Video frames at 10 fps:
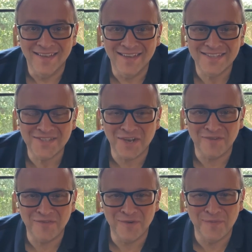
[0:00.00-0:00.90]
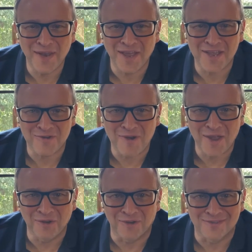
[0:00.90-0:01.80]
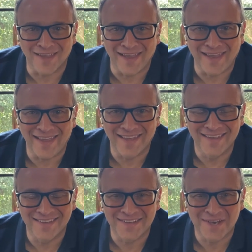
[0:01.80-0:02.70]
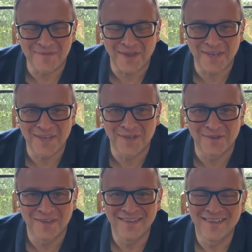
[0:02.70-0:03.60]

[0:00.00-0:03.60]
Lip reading: It's starting to feel a bit like Groundhog Day here. I don't know about you.